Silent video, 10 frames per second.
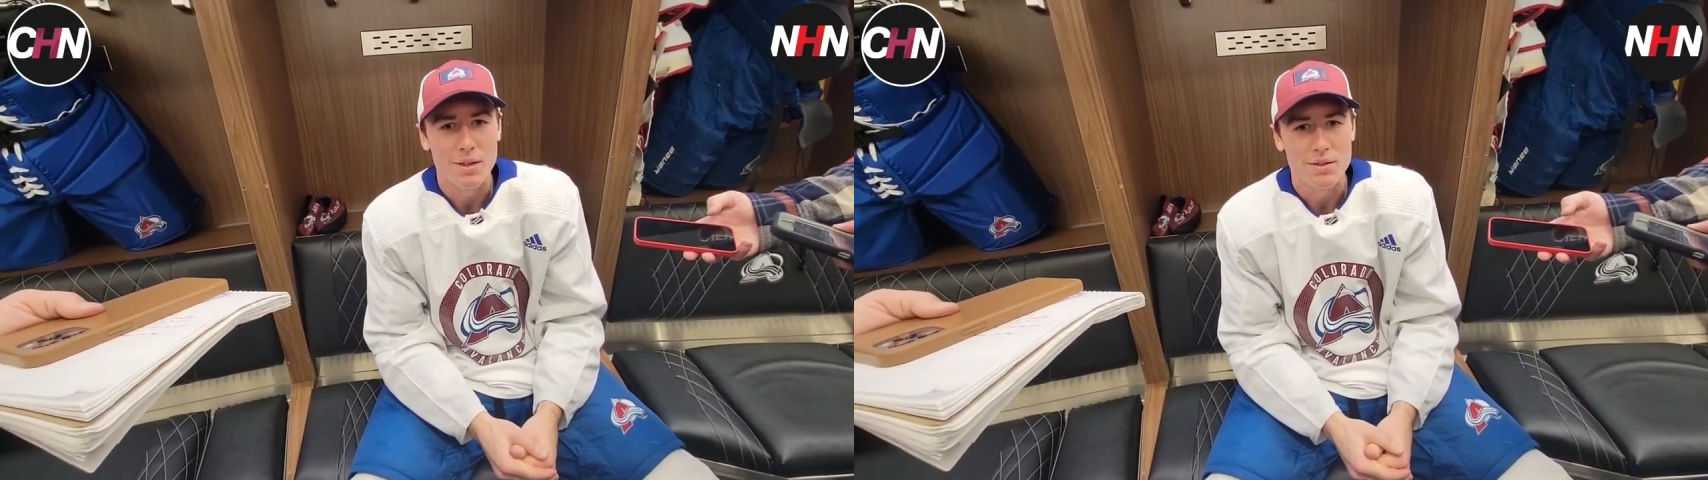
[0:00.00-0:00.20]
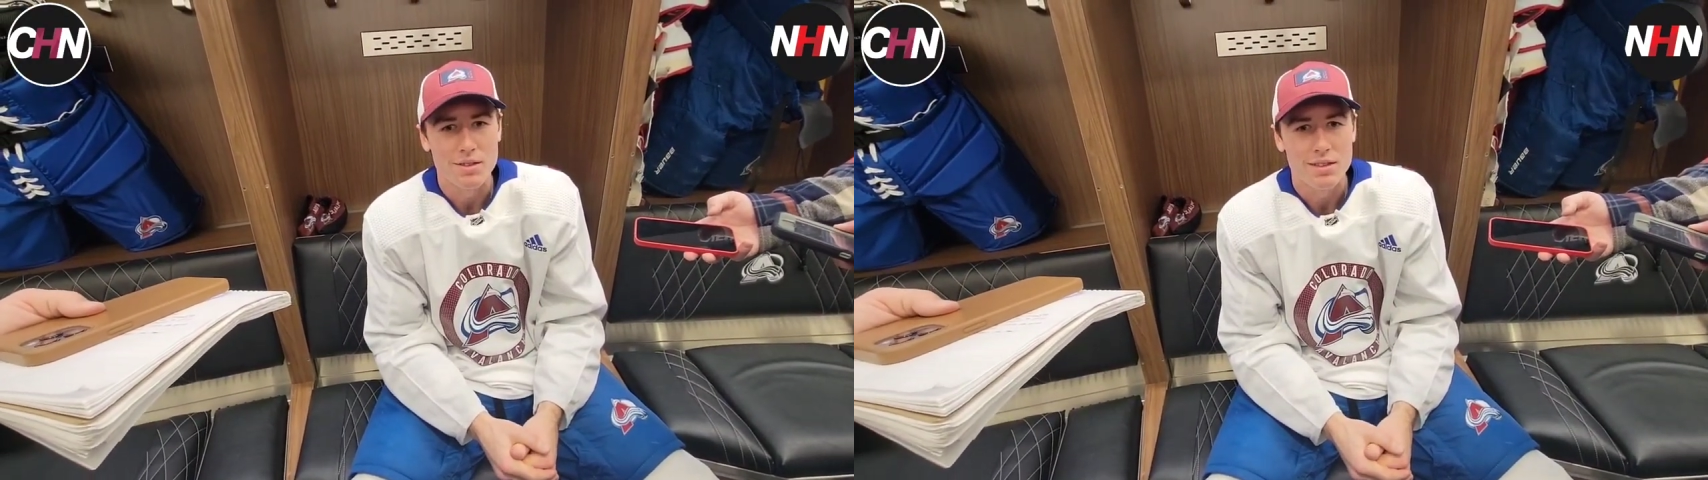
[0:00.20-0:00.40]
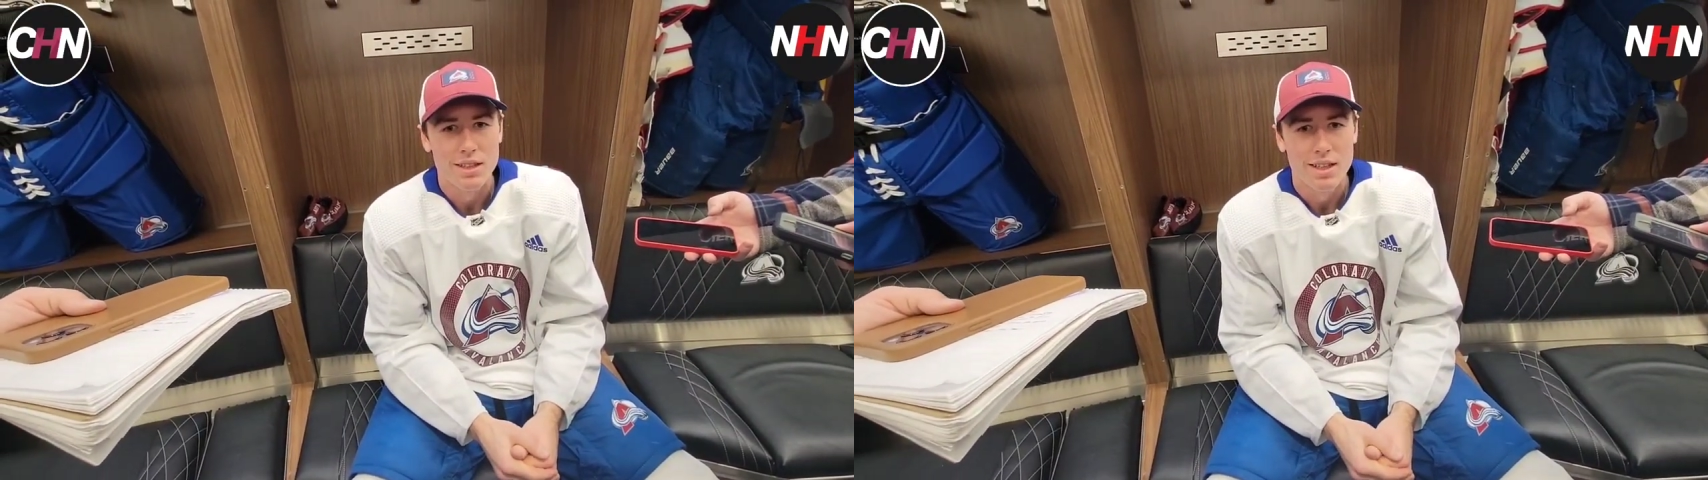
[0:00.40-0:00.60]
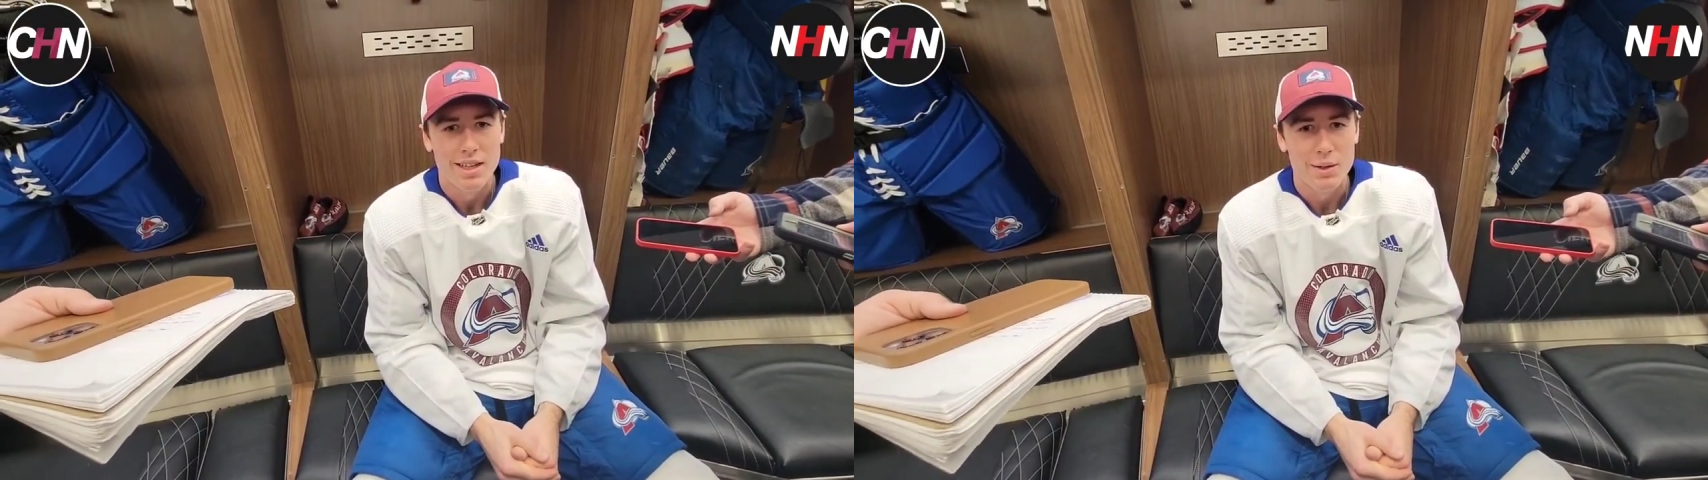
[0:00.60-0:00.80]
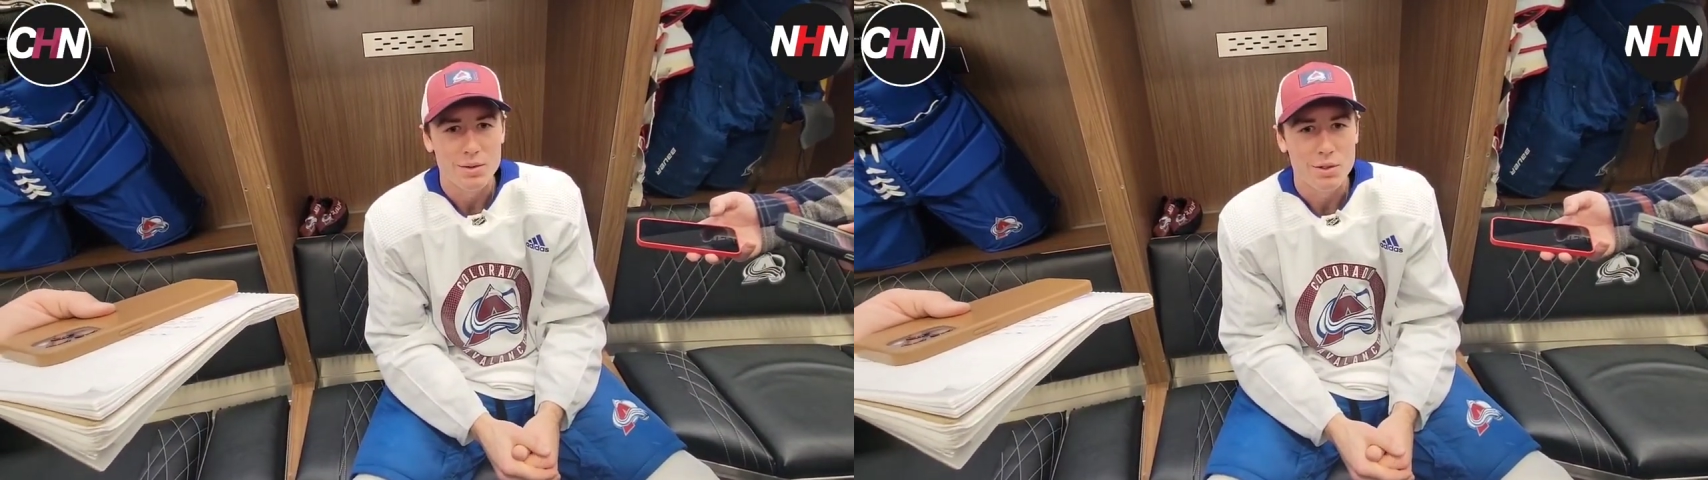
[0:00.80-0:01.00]
It was
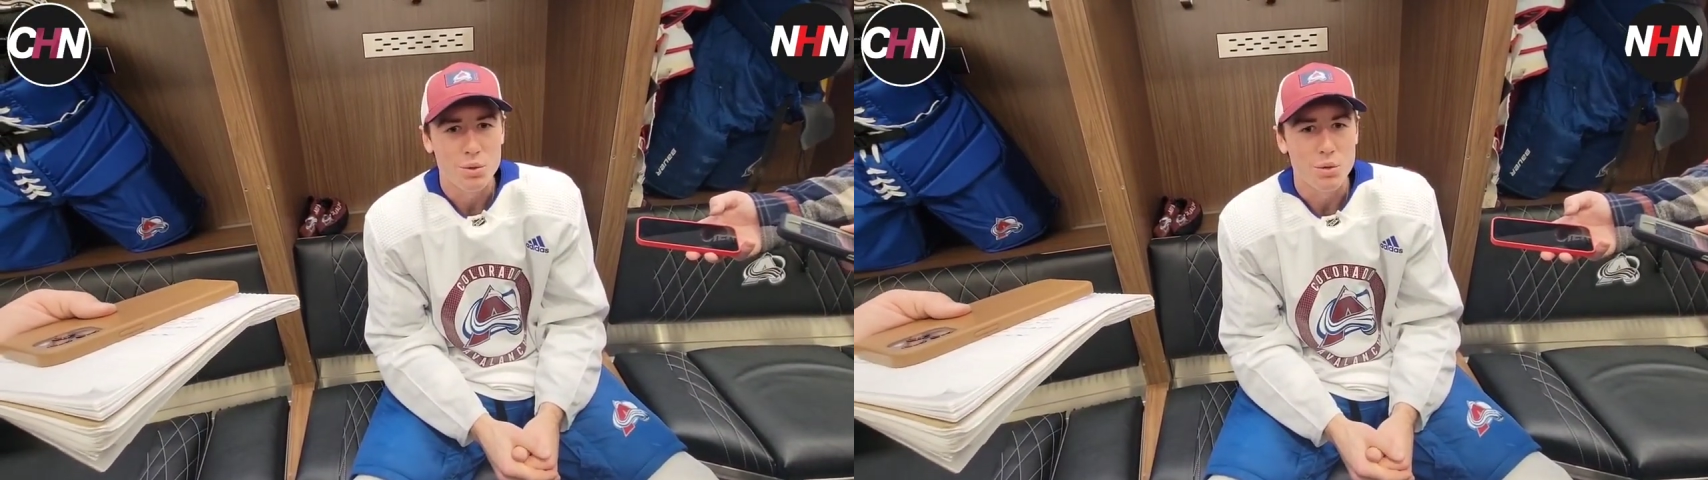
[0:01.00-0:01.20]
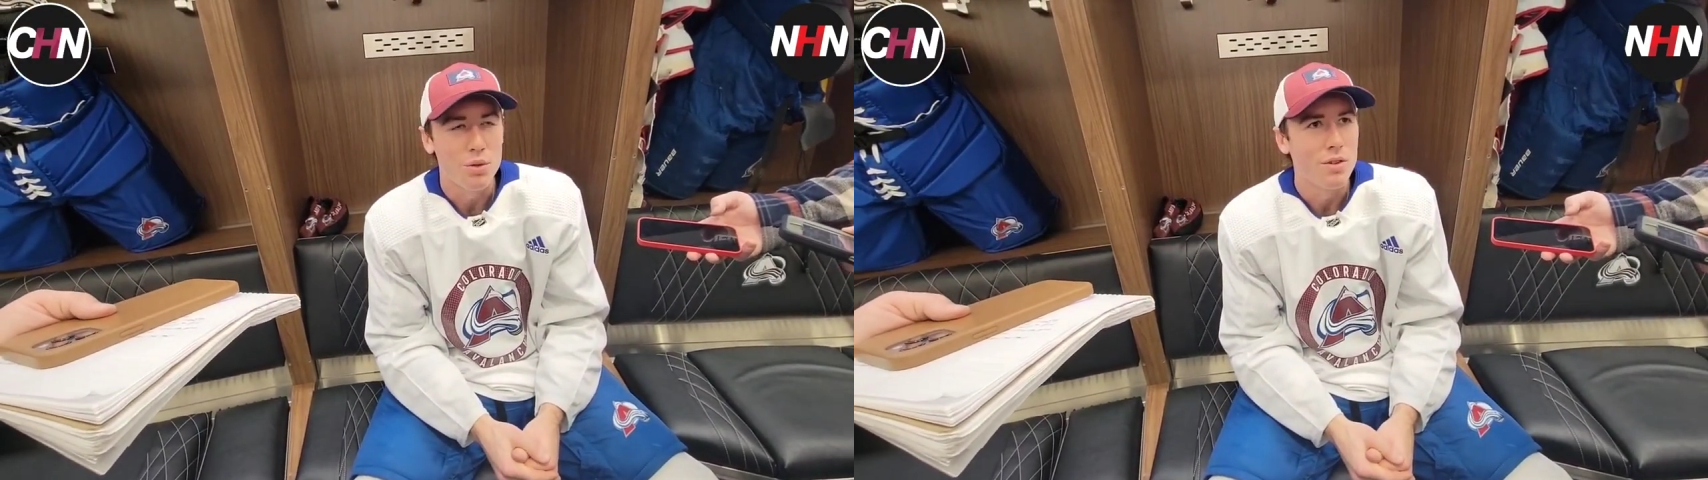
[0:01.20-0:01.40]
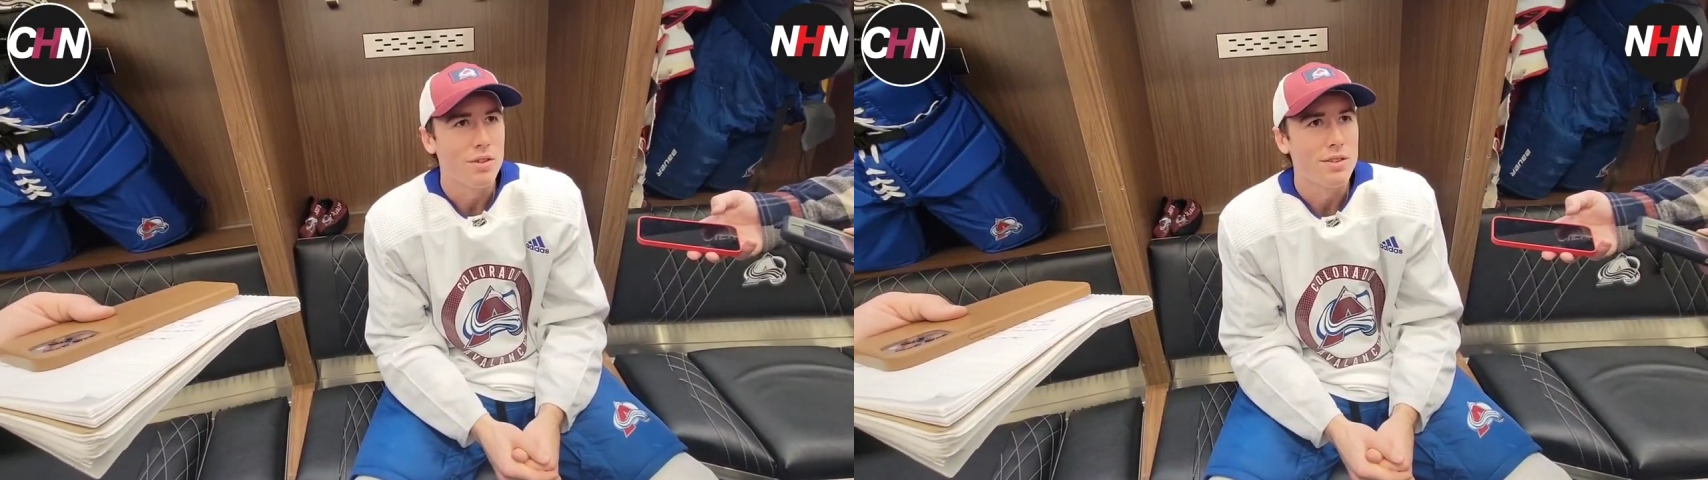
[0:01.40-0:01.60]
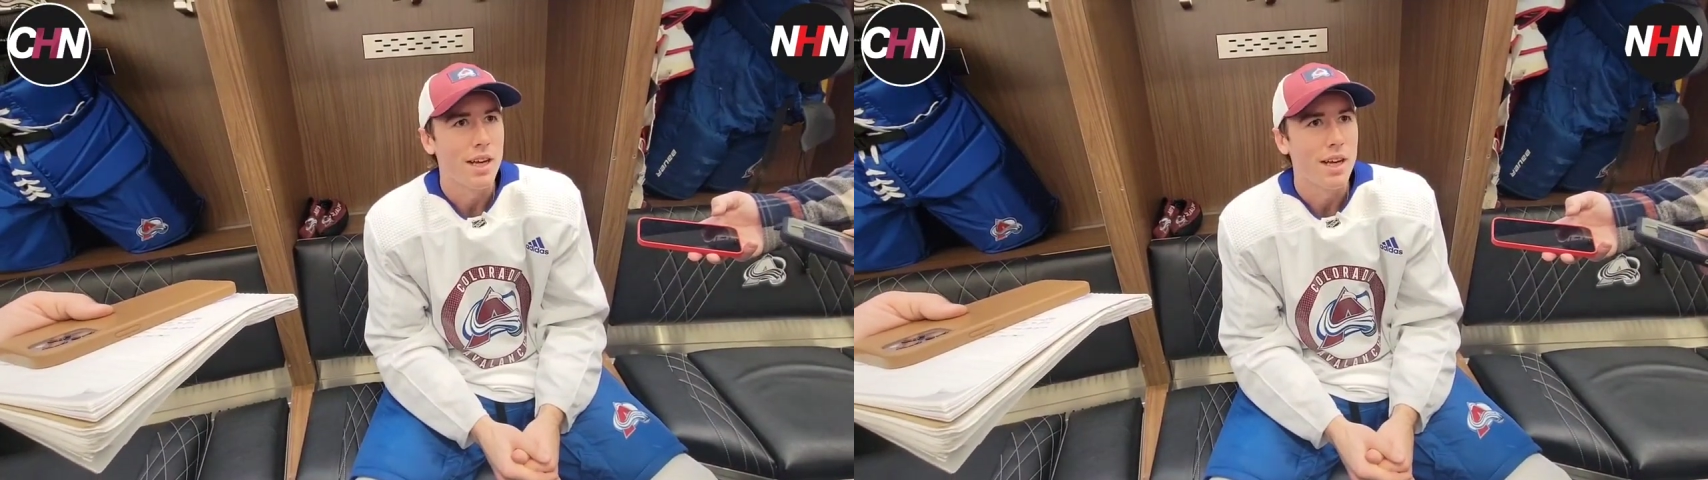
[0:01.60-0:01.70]
it was a cool